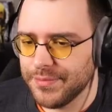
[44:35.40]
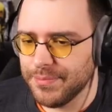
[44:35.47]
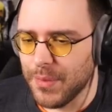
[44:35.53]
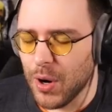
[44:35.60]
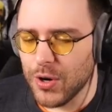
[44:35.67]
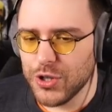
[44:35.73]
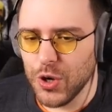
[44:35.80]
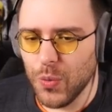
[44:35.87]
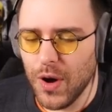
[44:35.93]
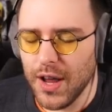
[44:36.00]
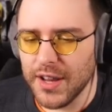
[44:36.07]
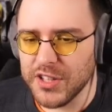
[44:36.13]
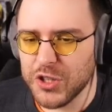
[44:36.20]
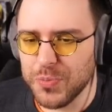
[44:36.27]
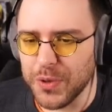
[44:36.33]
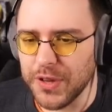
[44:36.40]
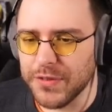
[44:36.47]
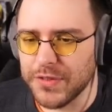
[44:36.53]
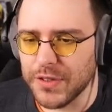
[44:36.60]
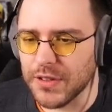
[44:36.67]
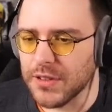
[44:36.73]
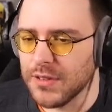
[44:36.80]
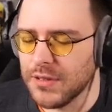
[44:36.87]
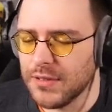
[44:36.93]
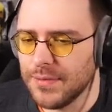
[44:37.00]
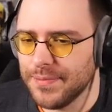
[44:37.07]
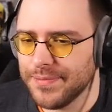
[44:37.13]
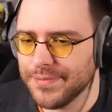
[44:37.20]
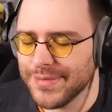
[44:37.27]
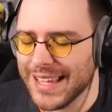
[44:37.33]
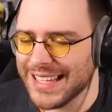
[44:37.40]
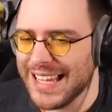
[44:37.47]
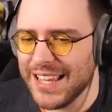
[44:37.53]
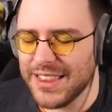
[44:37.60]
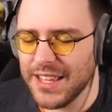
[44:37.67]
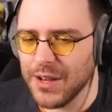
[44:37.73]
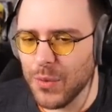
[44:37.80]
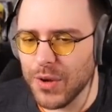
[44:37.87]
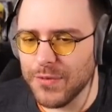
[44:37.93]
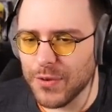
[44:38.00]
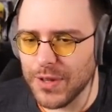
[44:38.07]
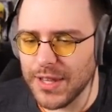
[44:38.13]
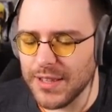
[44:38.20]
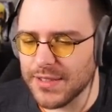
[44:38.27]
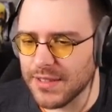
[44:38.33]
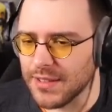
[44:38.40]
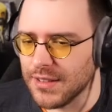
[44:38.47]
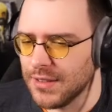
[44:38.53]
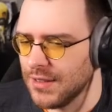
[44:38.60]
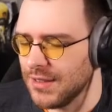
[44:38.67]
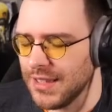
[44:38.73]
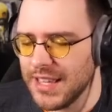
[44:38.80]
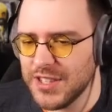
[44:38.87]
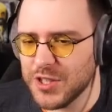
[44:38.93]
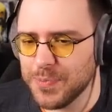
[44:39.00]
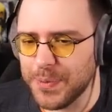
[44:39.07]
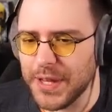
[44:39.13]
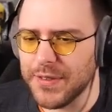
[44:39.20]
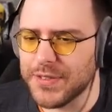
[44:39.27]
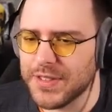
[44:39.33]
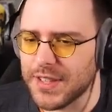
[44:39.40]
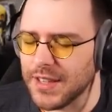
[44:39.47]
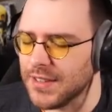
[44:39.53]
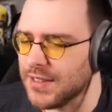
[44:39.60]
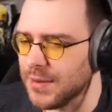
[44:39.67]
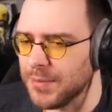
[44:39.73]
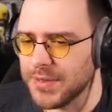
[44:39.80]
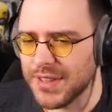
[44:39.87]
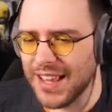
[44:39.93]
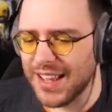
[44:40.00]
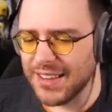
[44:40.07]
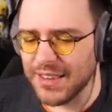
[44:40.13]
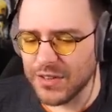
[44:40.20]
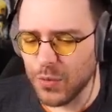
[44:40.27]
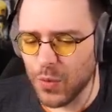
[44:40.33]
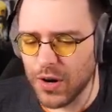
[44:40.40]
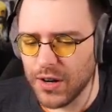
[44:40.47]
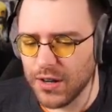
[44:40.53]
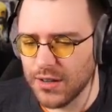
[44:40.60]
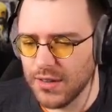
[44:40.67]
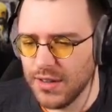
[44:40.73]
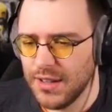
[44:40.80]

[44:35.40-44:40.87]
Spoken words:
Marijuana Spliffson? I can't think of one for Lisa. Lee Spliffson. Nah, it doesn't work.